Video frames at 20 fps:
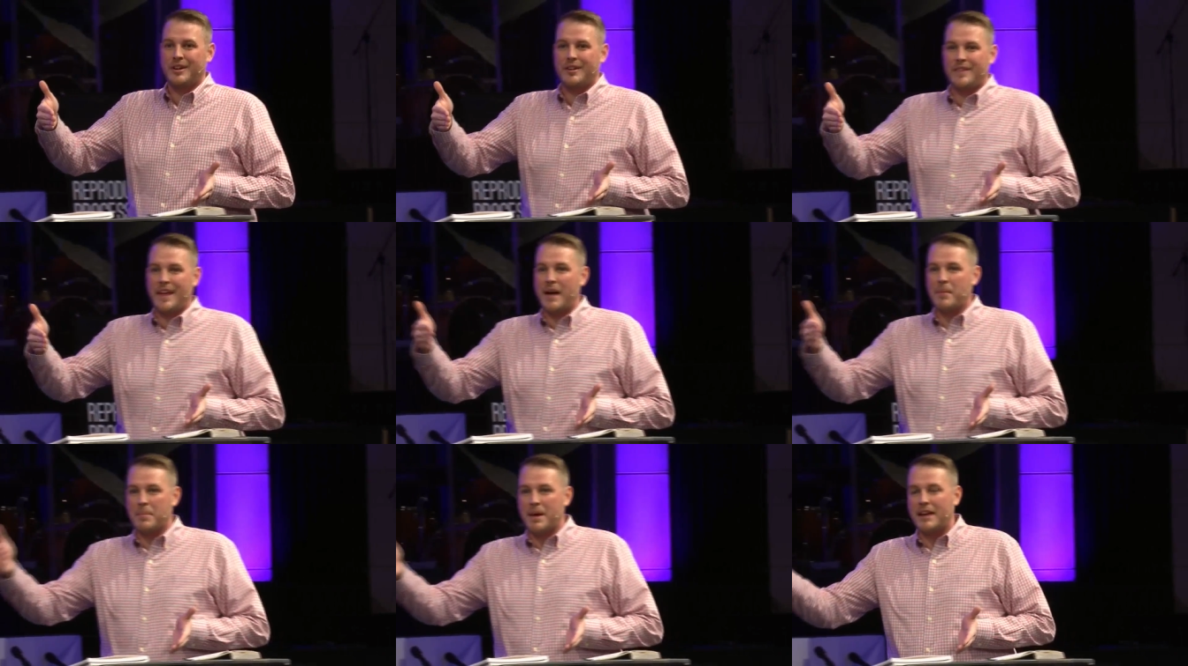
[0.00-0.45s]

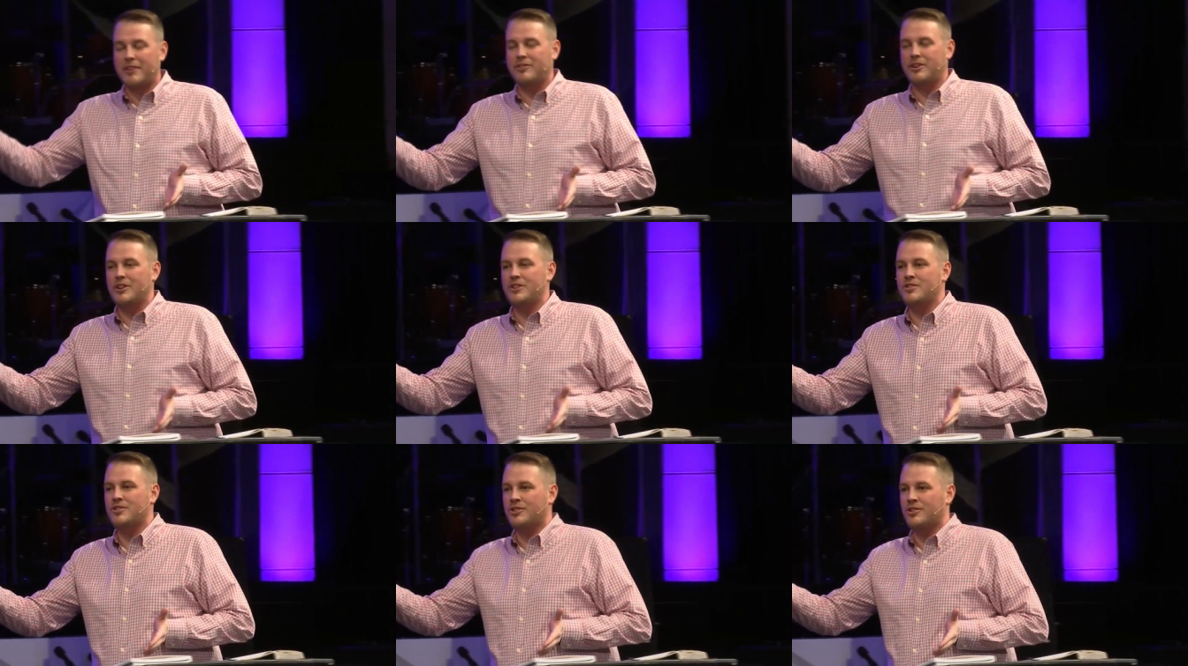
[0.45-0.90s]
that
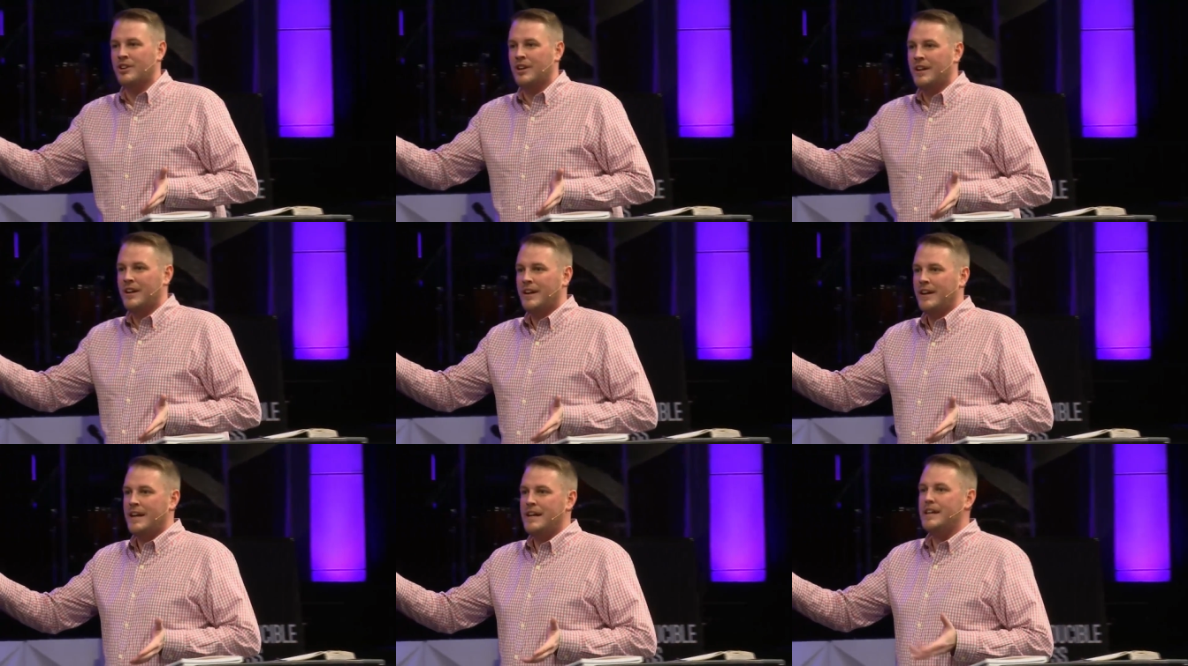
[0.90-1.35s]
message,
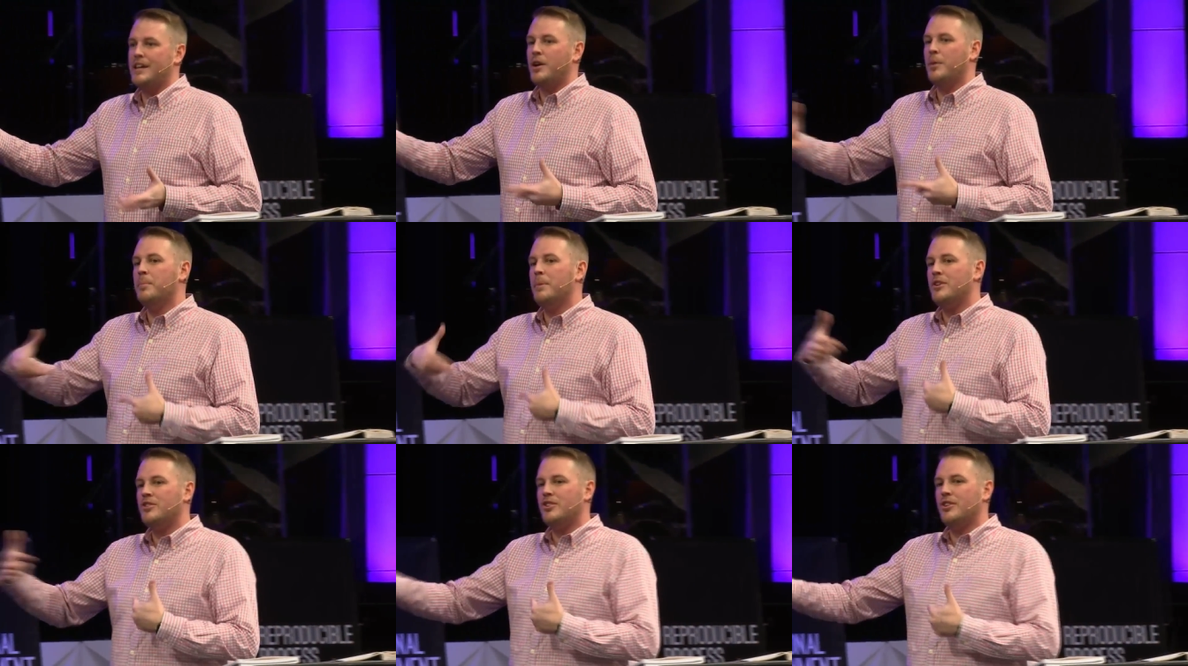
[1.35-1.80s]
he
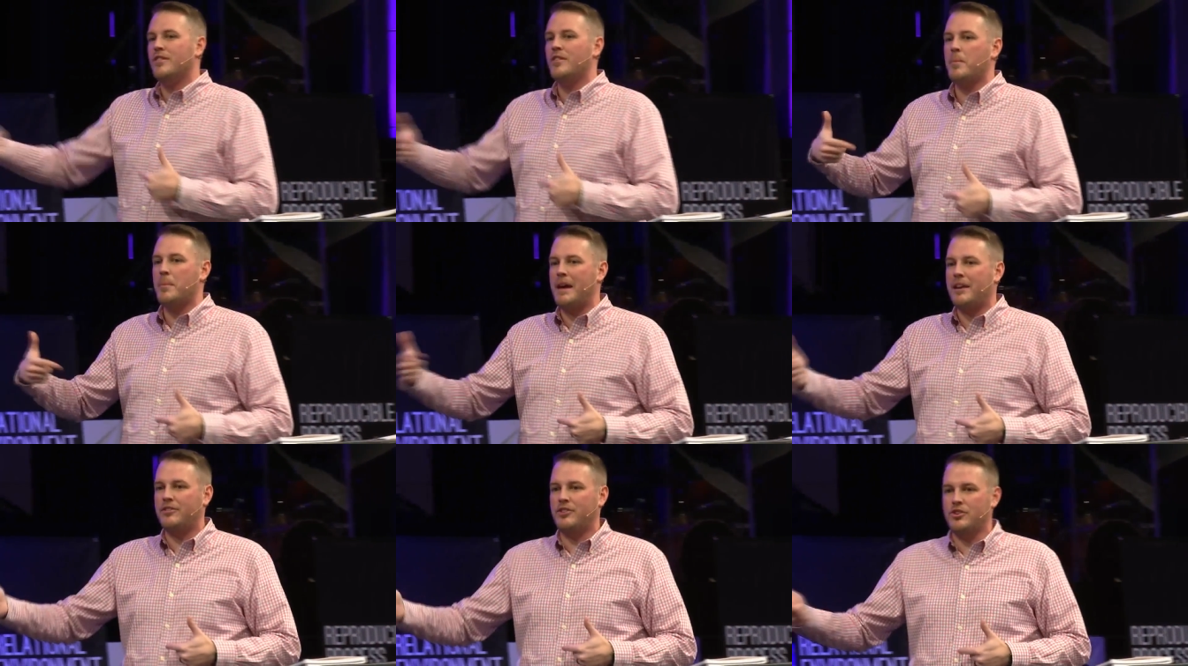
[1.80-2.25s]
commissioned
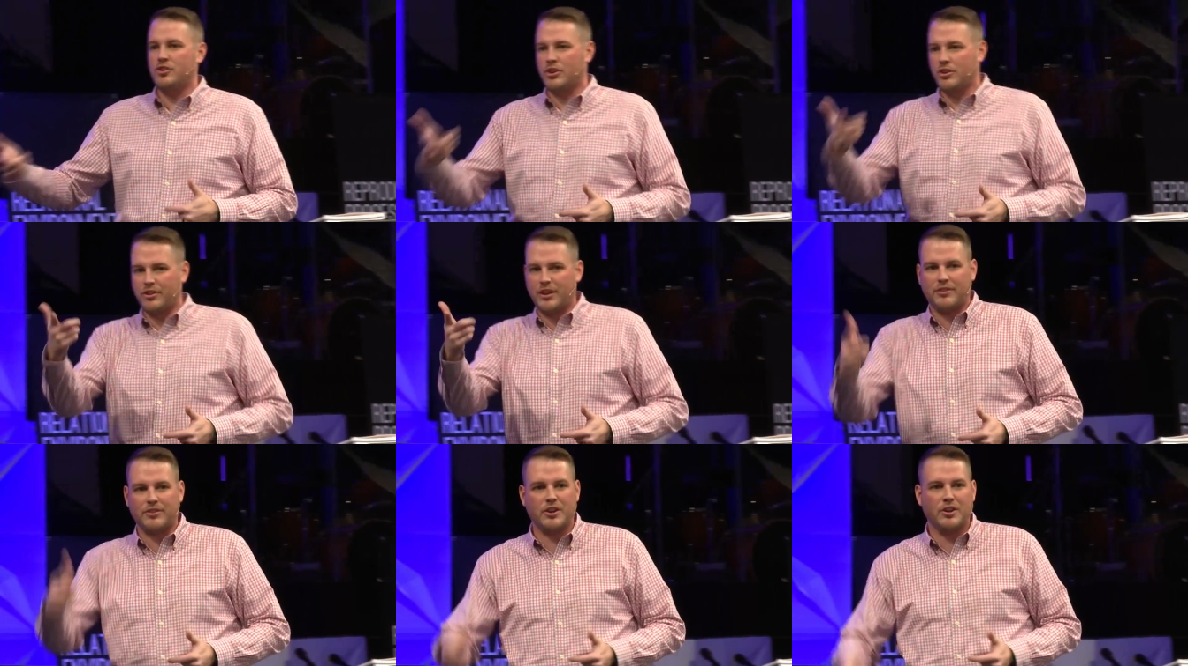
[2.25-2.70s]
the
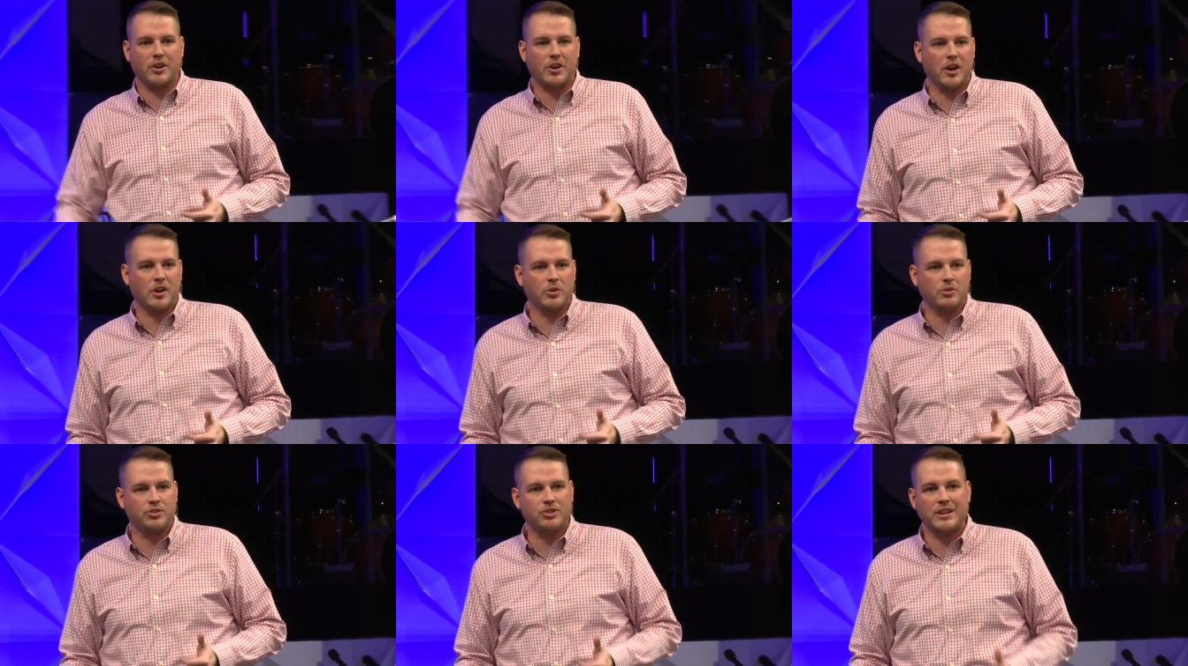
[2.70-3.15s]
messengers. That's in your
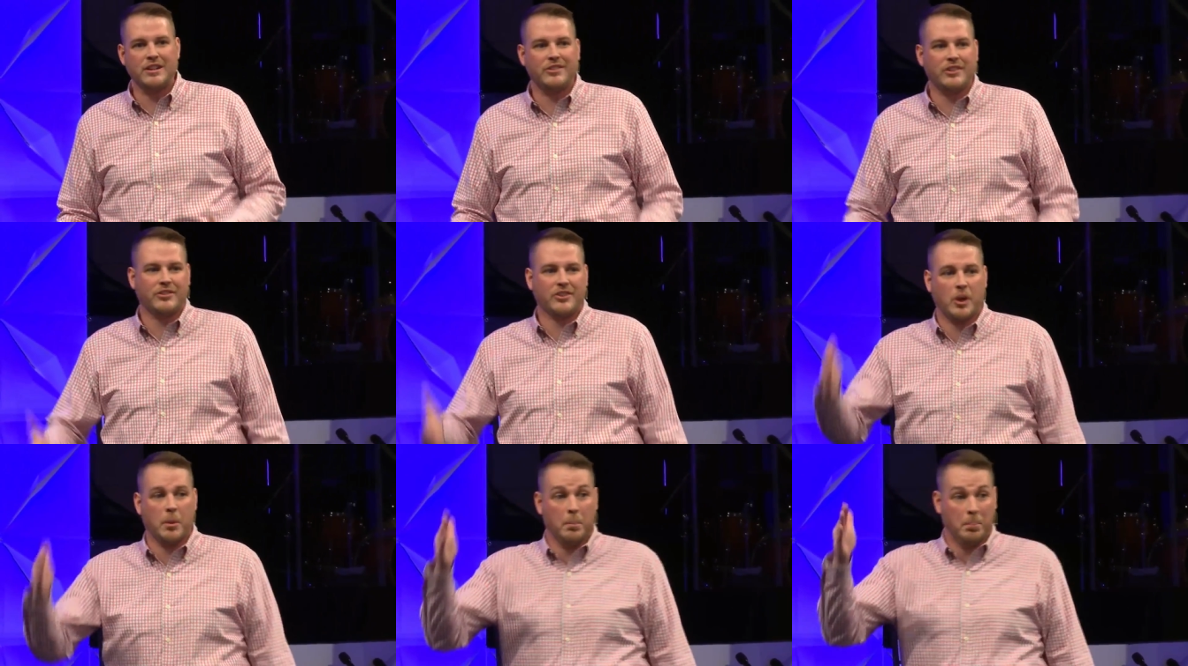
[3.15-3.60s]
notes.
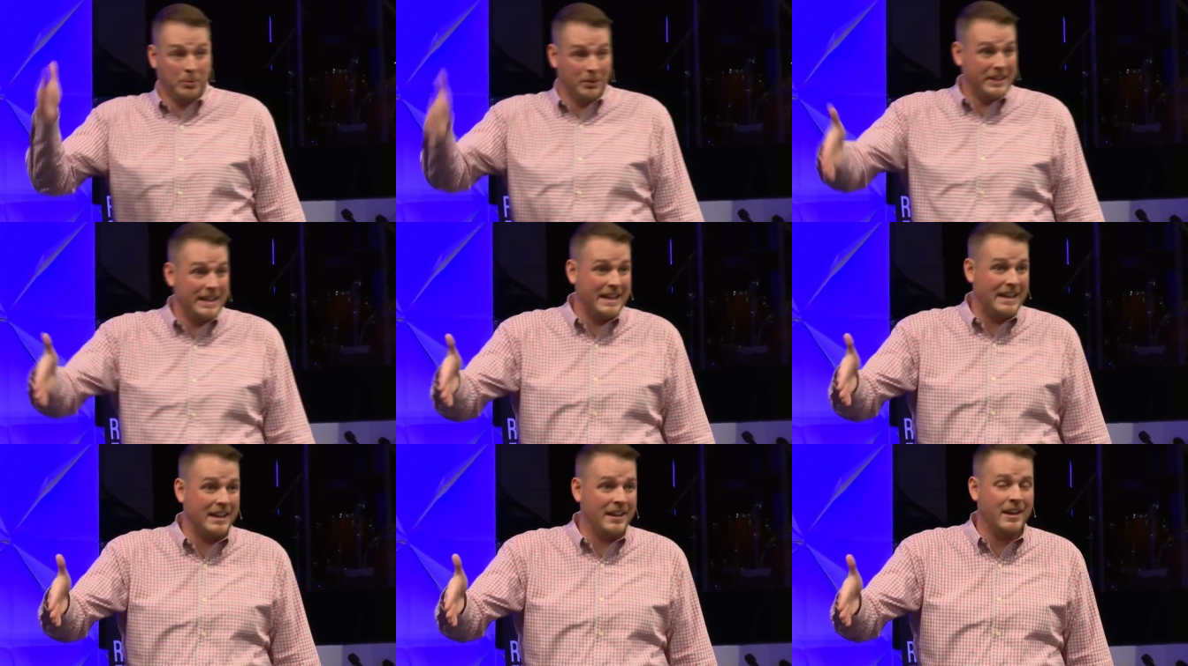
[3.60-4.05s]
Jesus
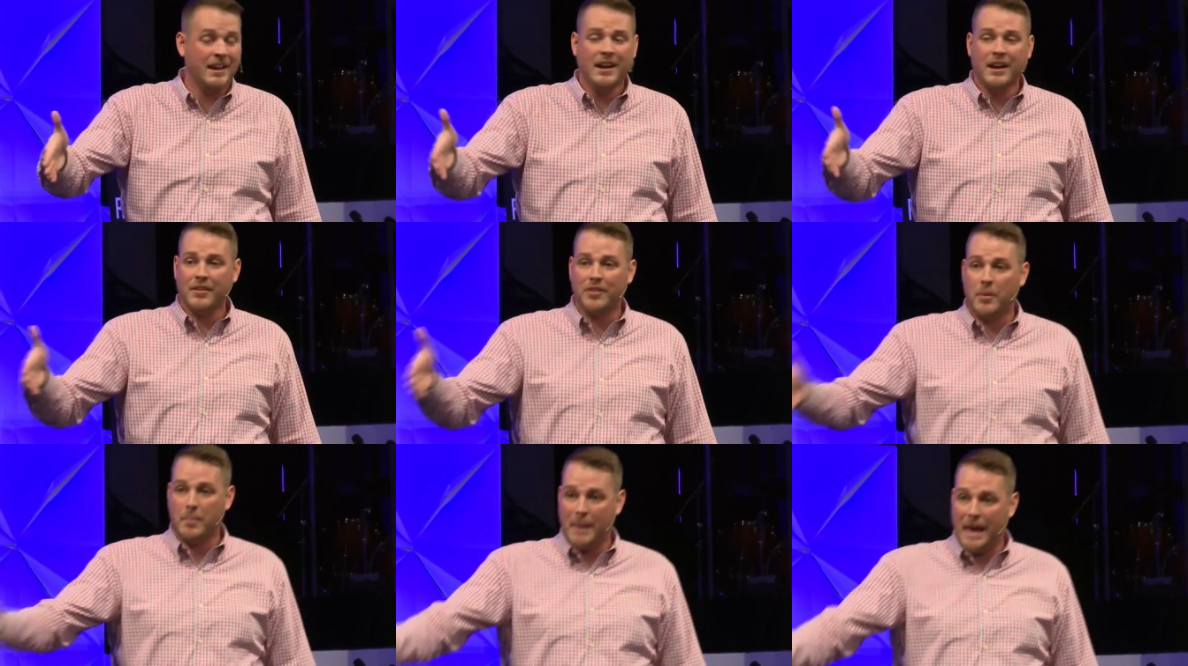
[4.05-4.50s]
completed
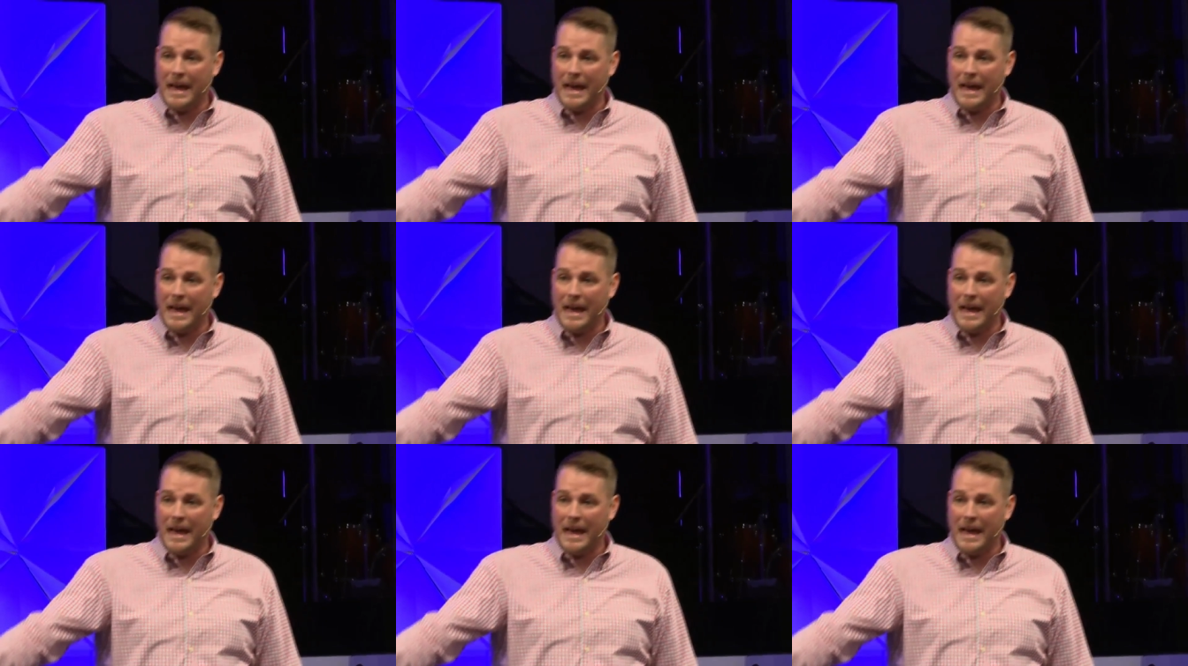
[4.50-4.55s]
the